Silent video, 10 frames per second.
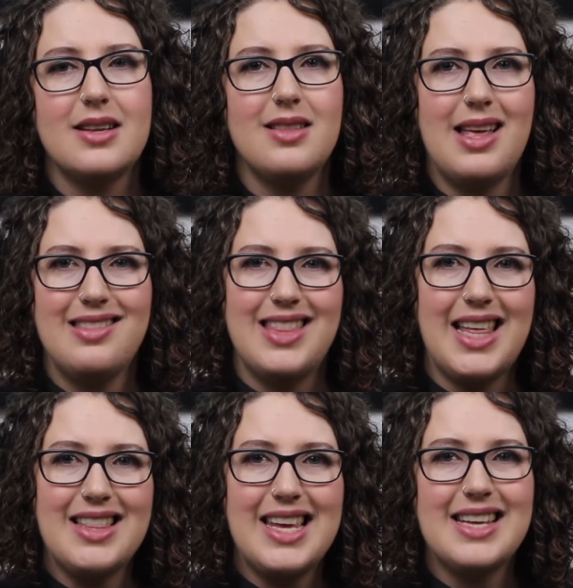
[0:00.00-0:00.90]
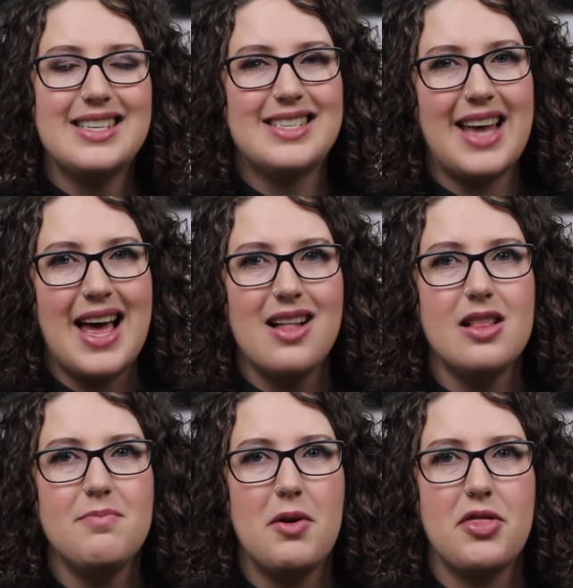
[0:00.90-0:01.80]
to let Lillian
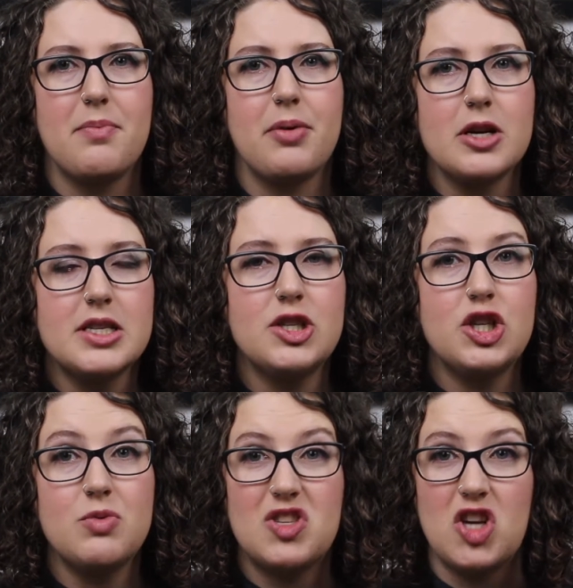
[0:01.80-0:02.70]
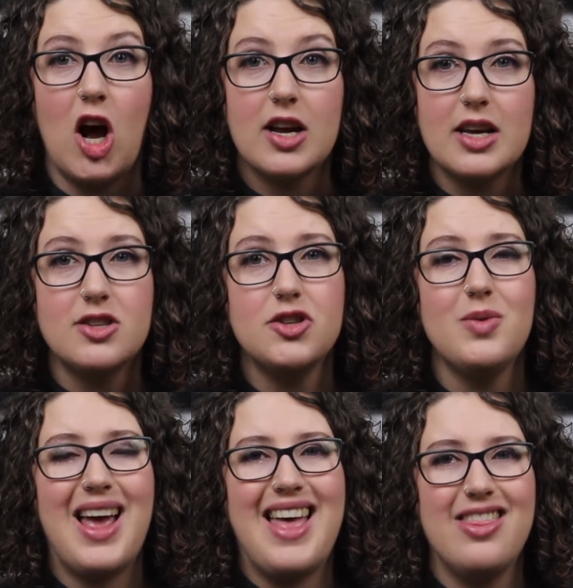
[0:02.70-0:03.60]
tell both the person she was talking
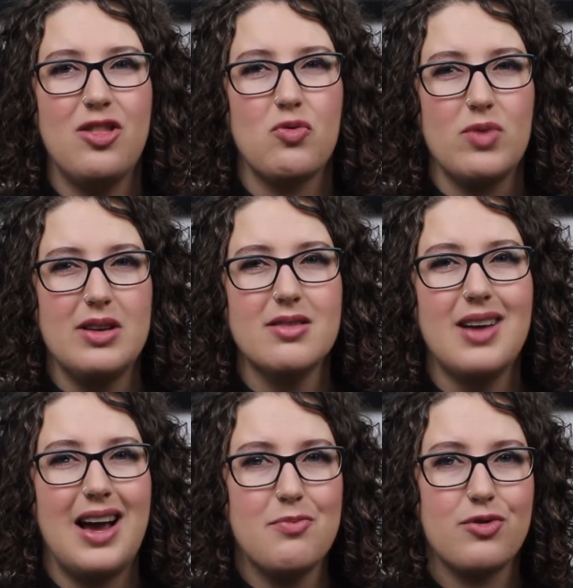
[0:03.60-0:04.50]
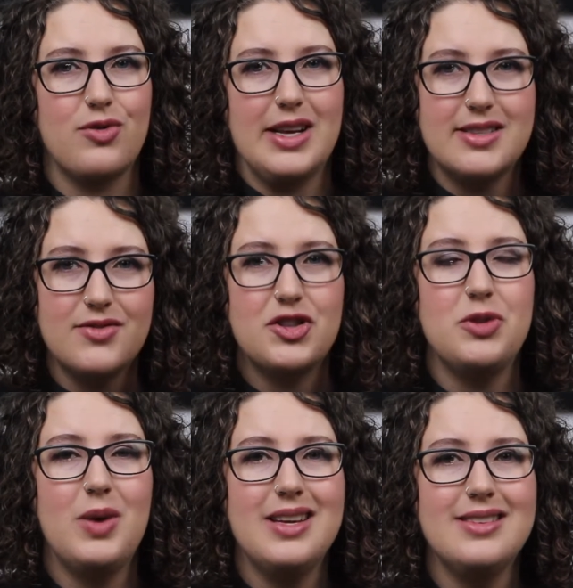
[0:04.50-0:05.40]
to and the reader how progressive she
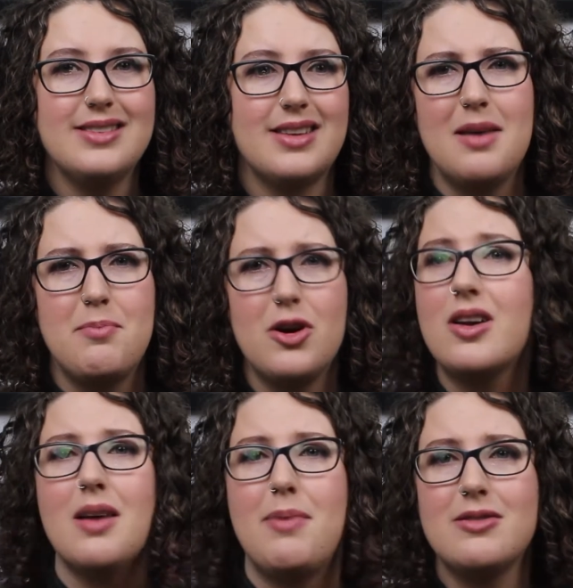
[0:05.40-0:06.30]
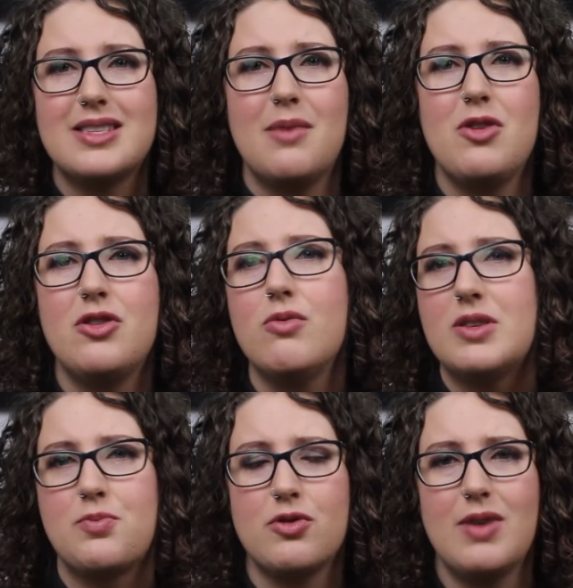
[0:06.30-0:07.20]
was. A book about someone who
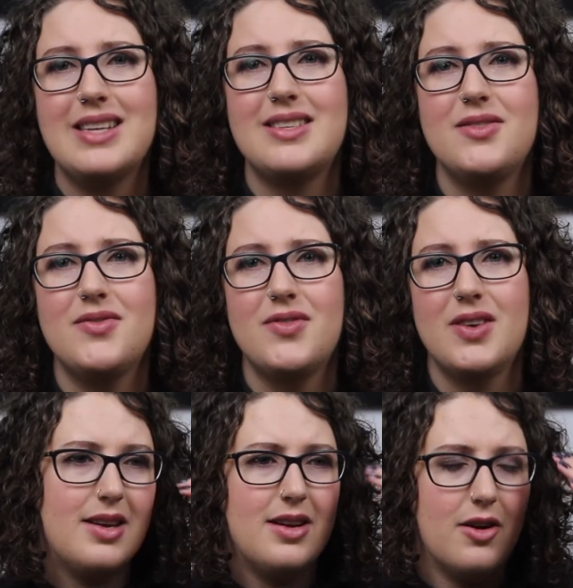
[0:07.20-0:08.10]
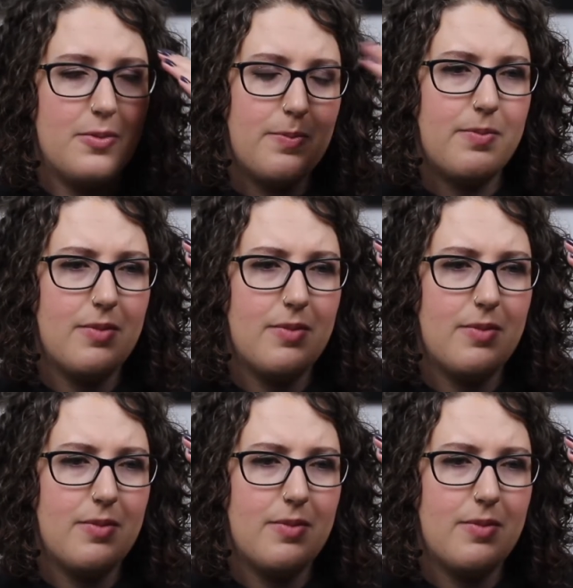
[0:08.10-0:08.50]
was progressive, you know,